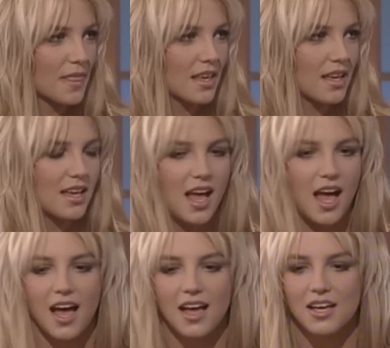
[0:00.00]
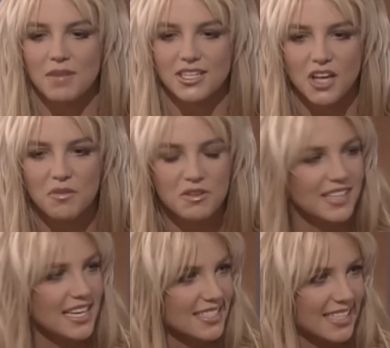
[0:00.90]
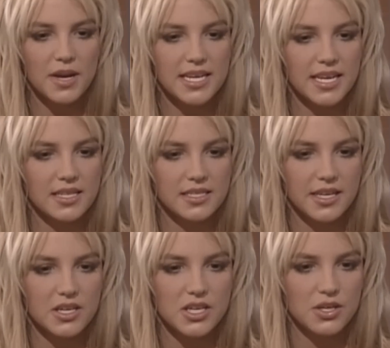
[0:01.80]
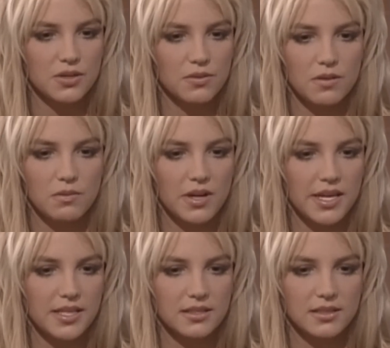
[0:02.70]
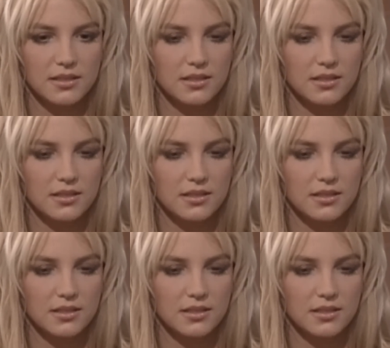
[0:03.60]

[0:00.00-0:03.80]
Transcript: There's still healing to do. But she's no longer the girl under